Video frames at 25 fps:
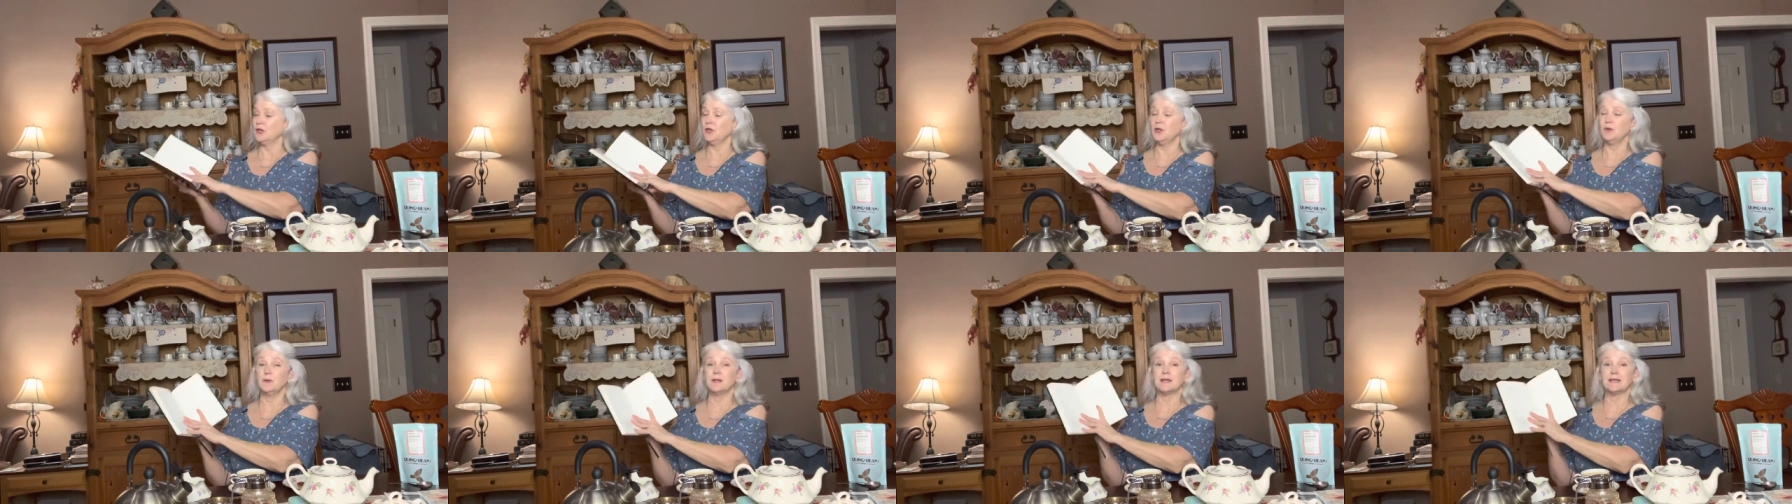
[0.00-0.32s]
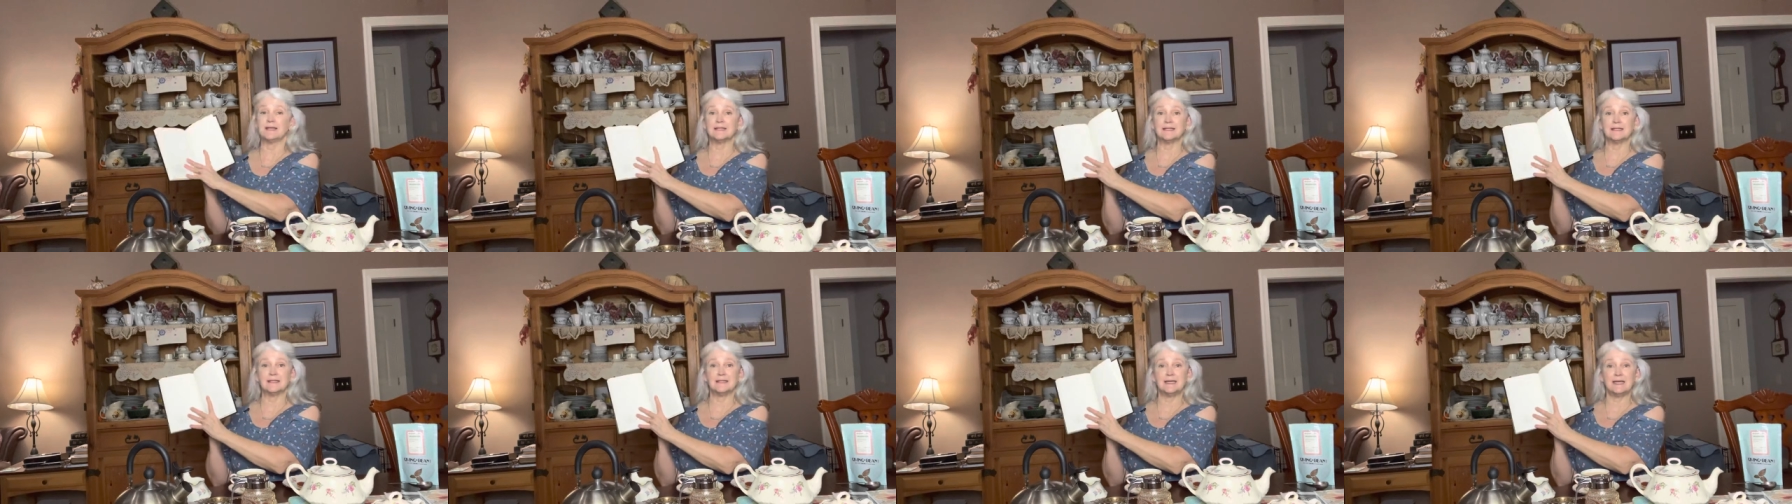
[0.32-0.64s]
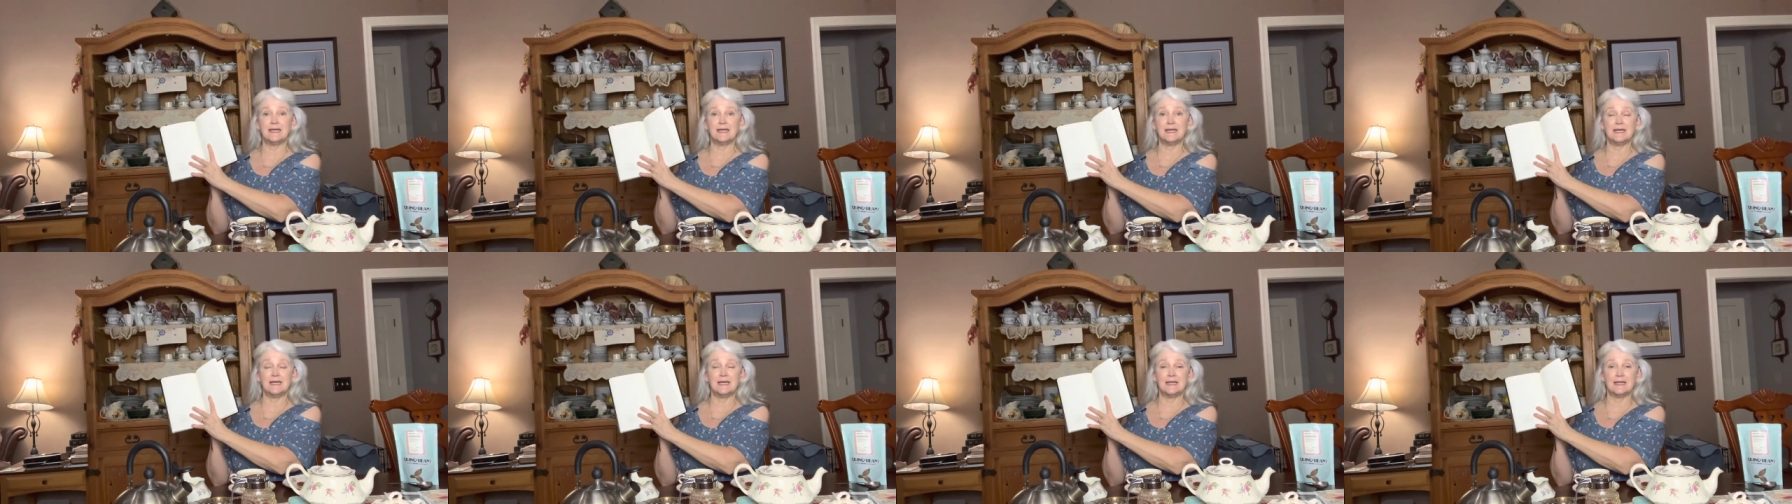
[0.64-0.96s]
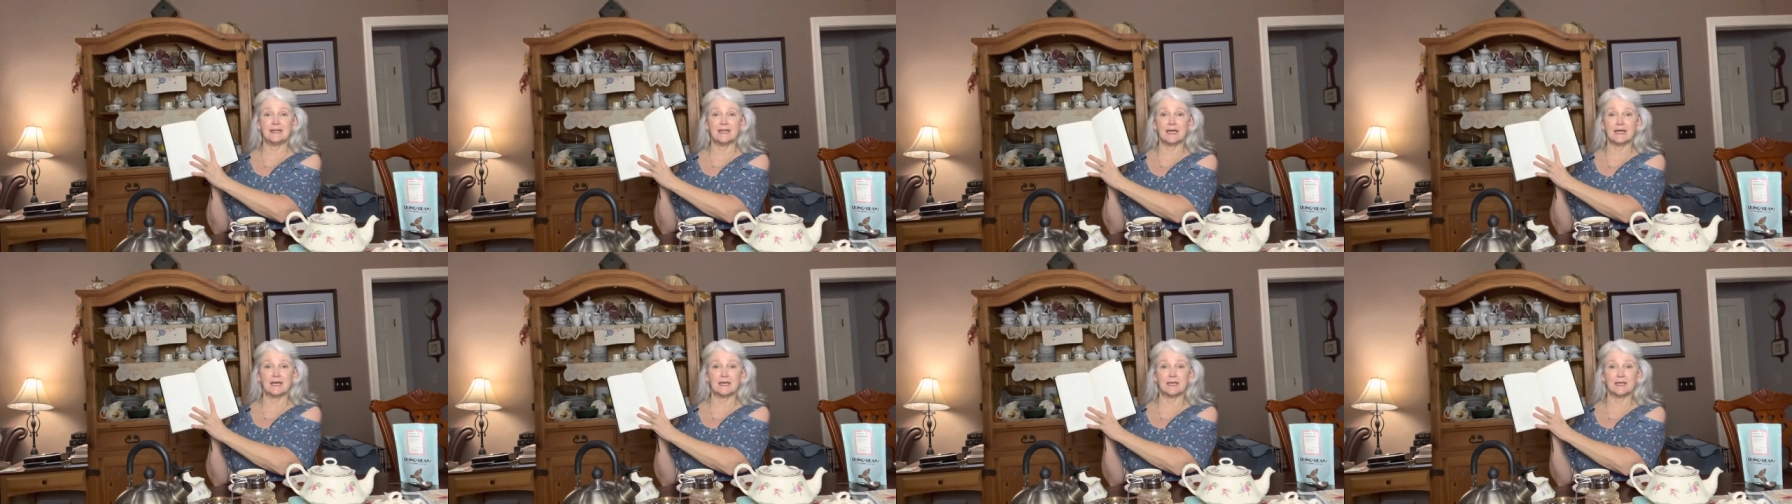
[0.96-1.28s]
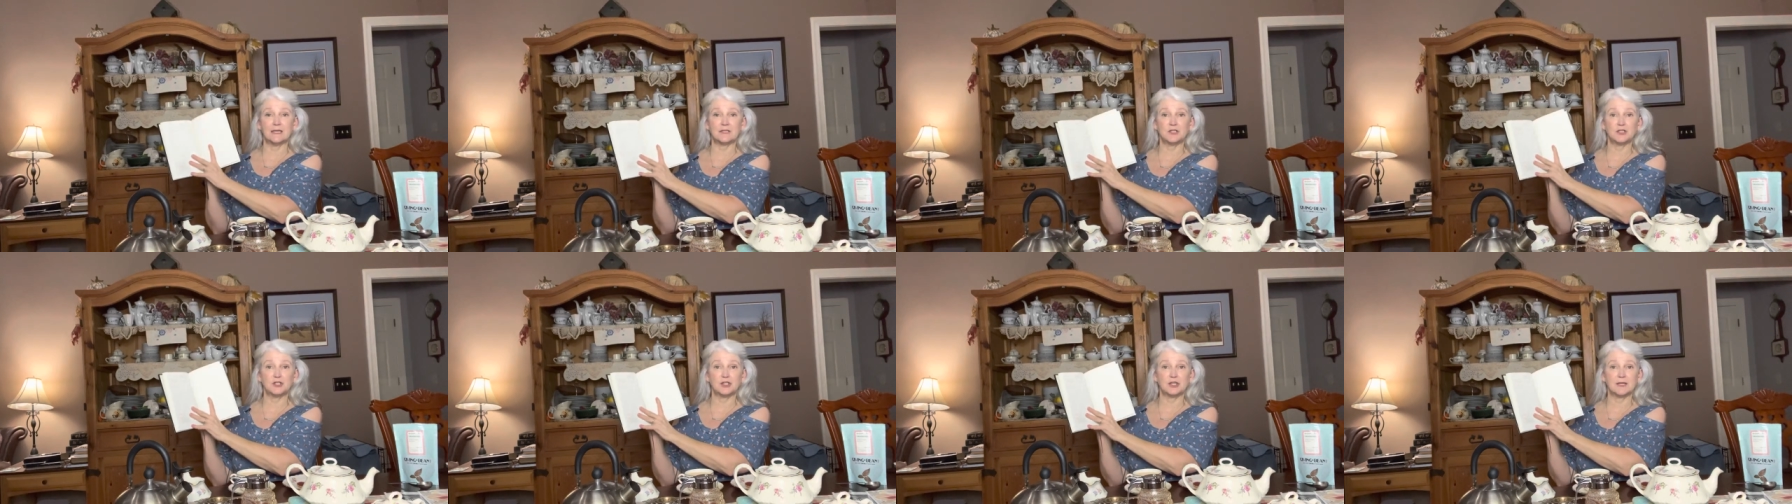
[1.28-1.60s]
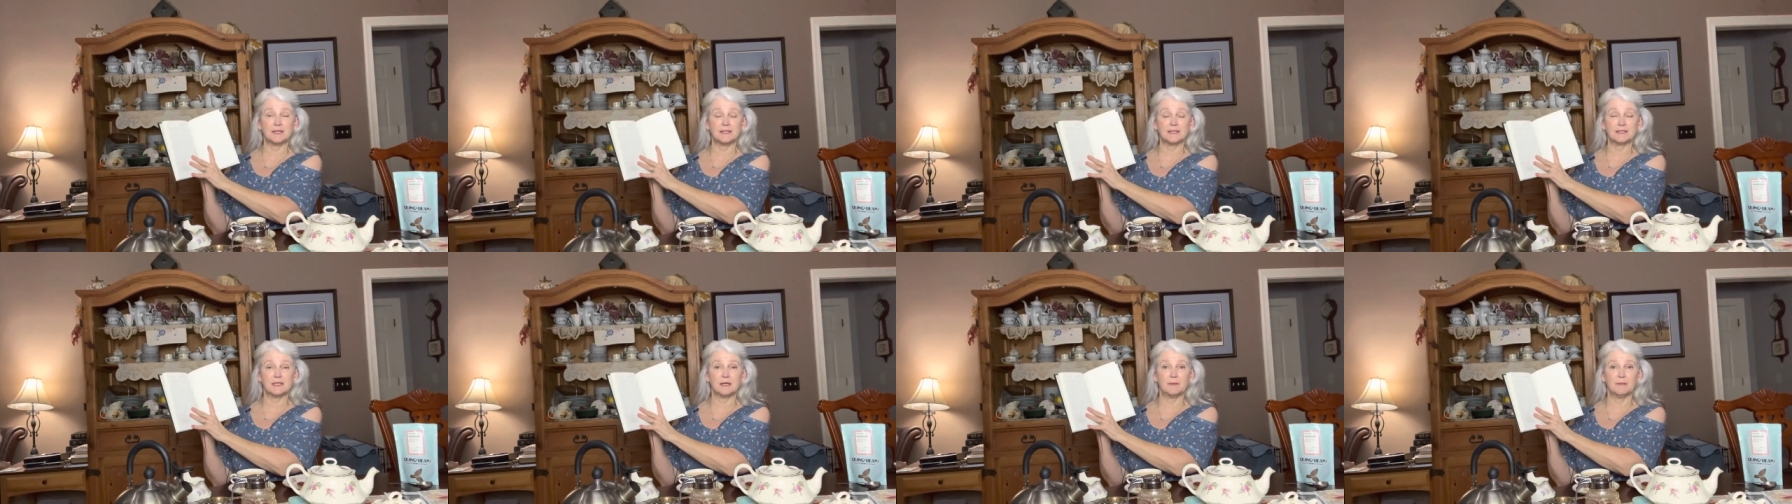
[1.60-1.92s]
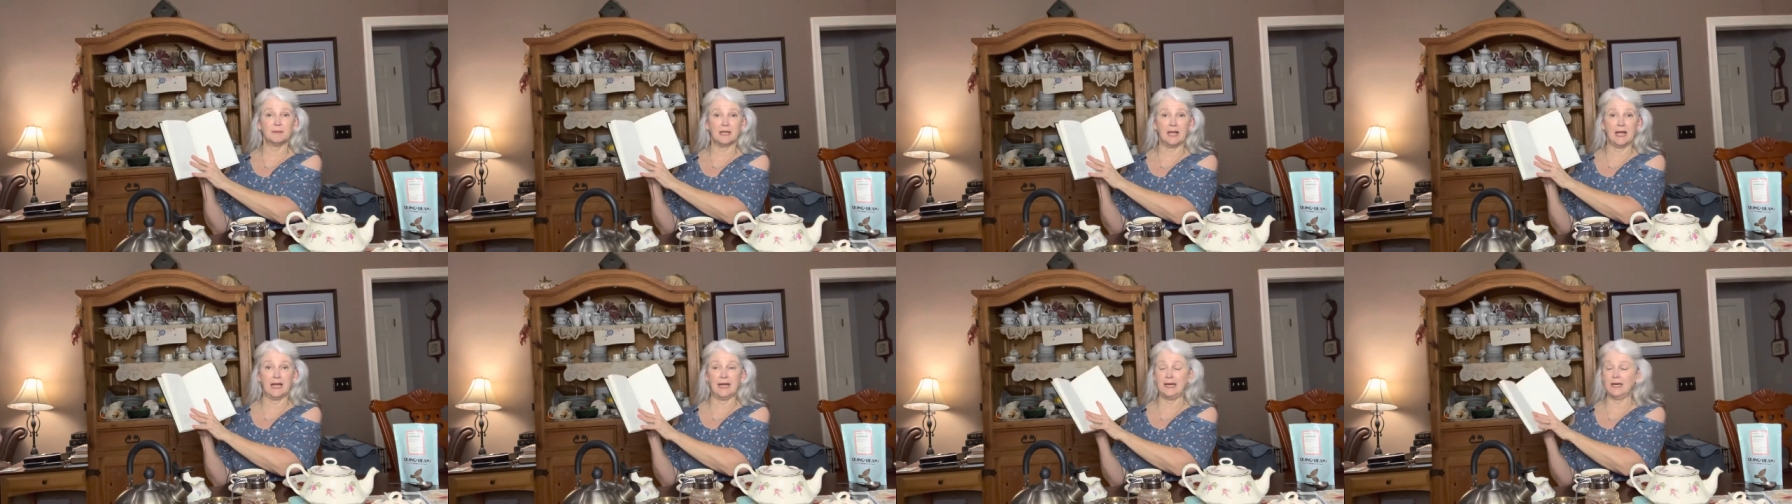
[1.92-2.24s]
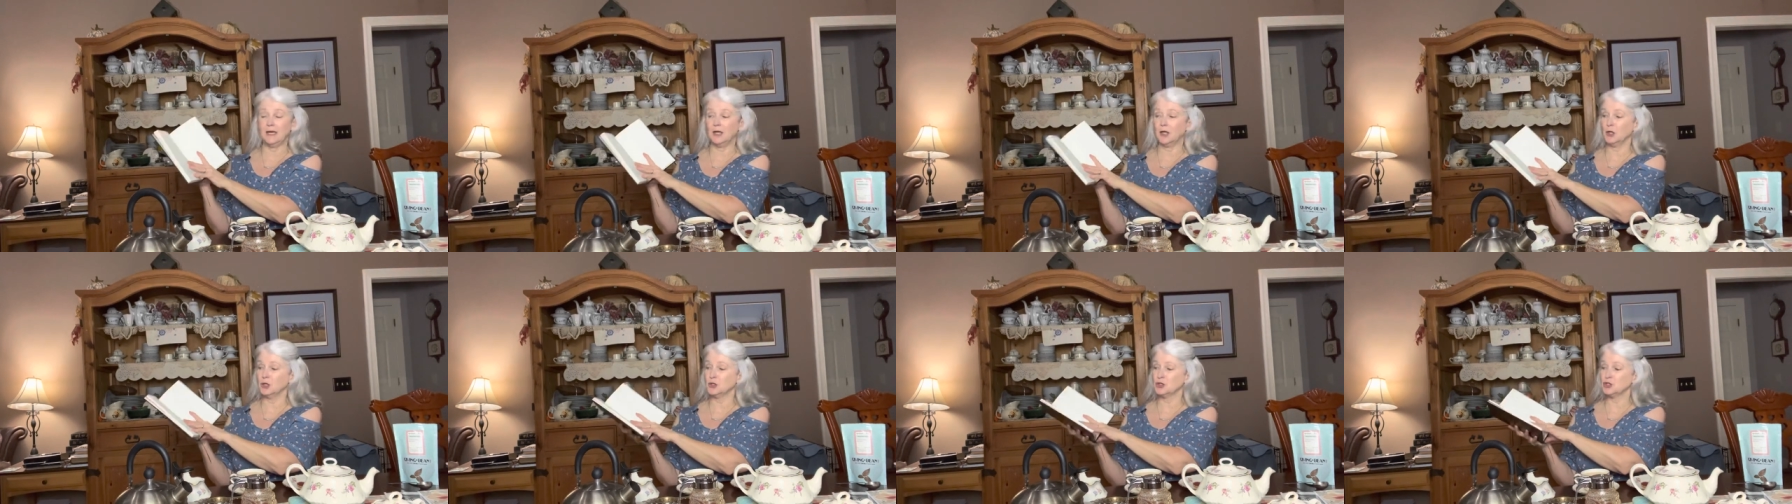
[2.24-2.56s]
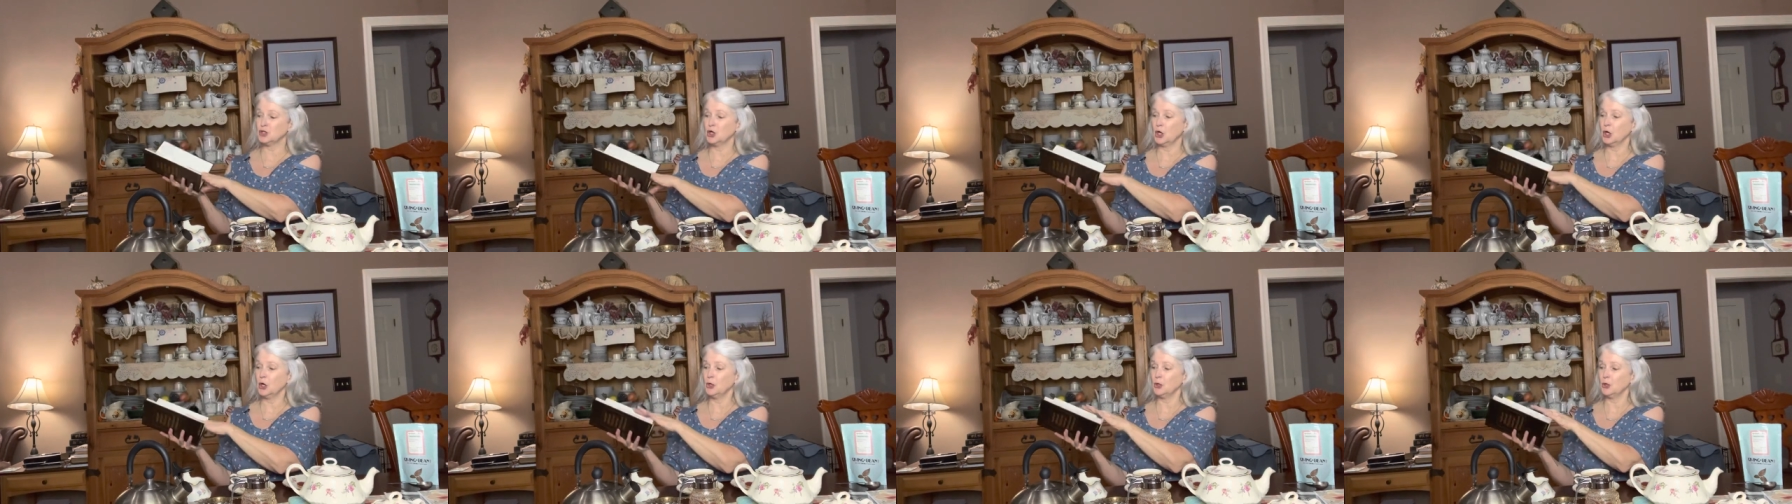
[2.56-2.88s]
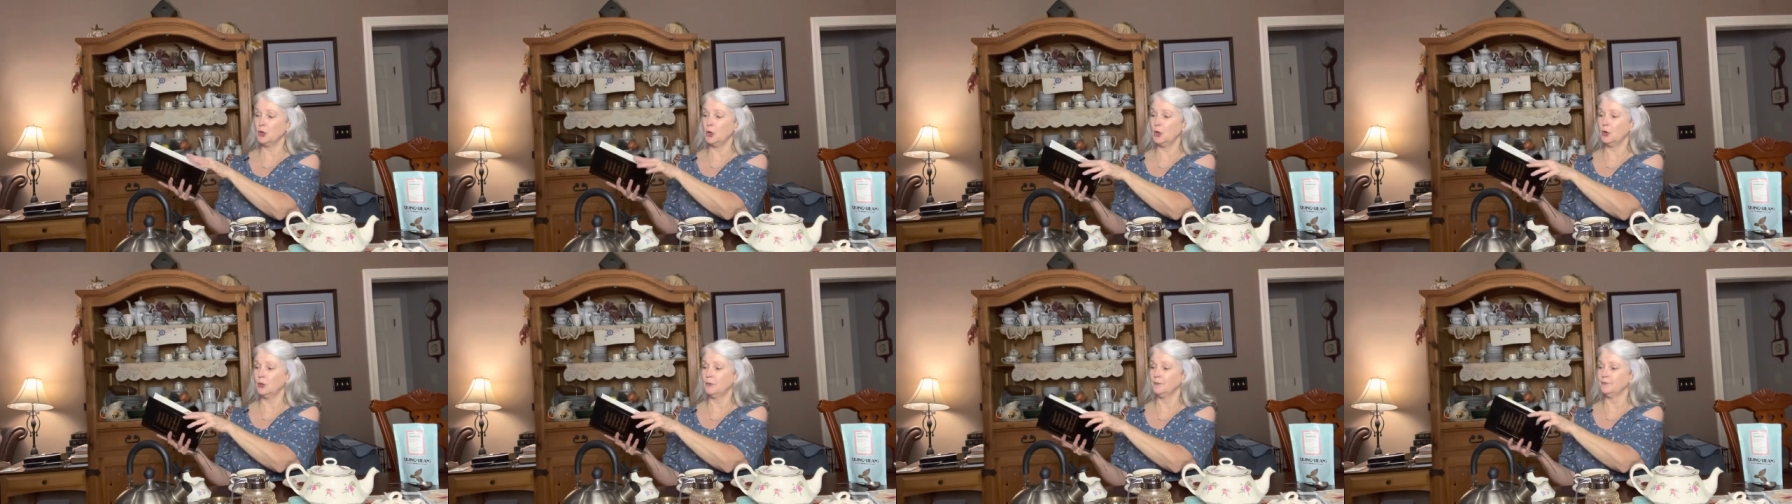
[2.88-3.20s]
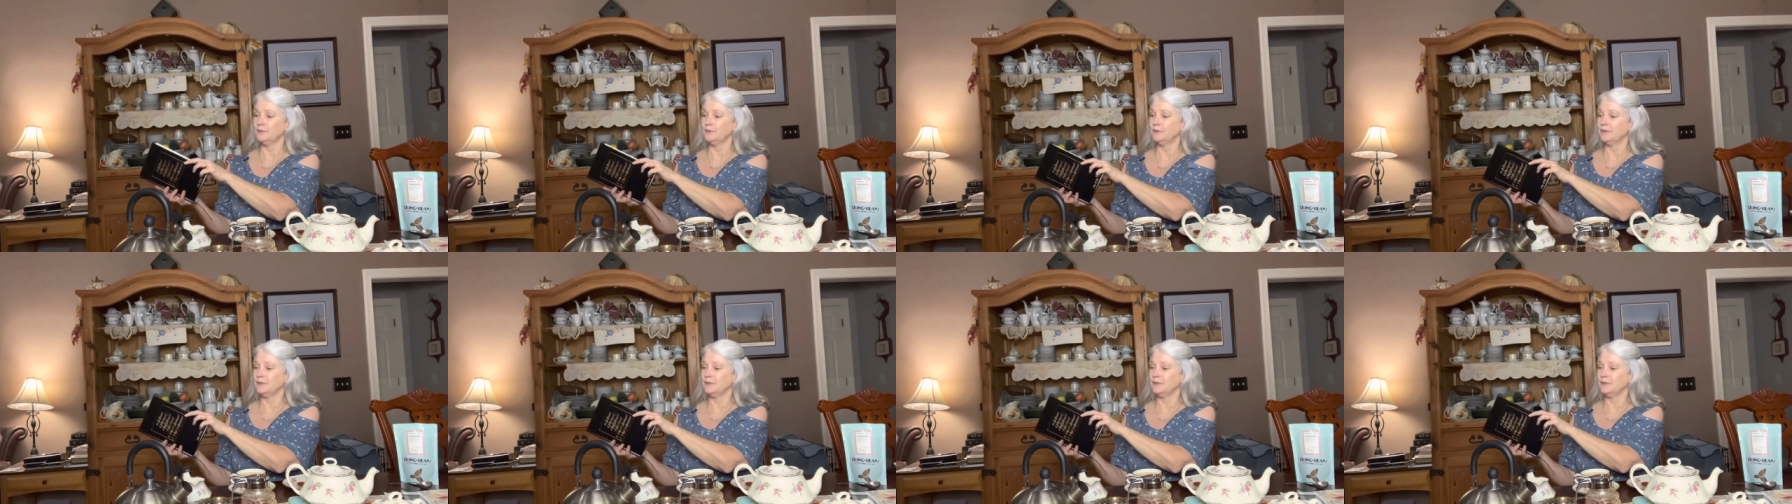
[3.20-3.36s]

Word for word: You can see that it's just a blank journal